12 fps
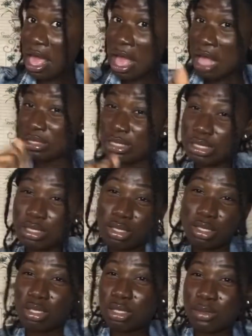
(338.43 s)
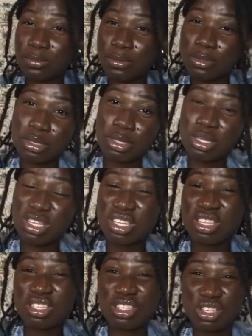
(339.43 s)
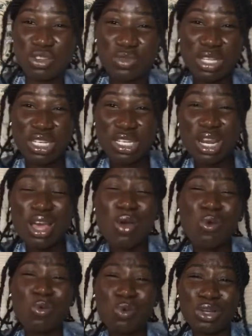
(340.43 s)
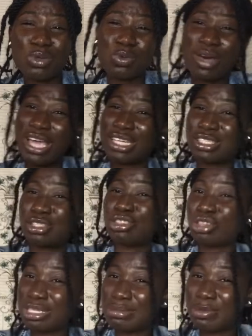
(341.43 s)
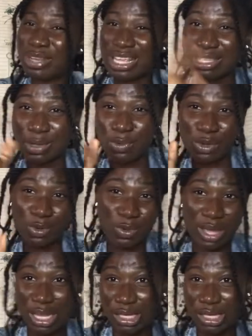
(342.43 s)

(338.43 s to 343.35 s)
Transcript: this YouTube is going worldwide. Trust me when I say worldwide.